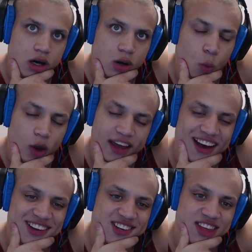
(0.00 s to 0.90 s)
What do you
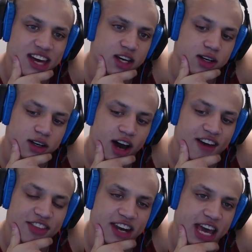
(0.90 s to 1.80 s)
guys think of
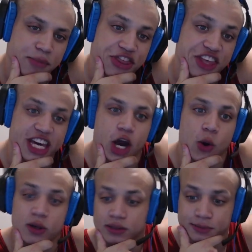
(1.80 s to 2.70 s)
the name Theo?
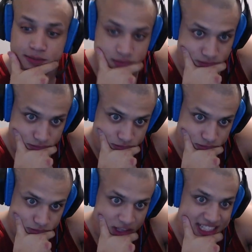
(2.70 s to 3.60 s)

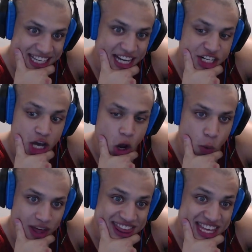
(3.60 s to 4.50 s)
Theo.
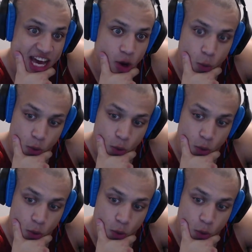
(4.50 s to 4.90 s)
Theo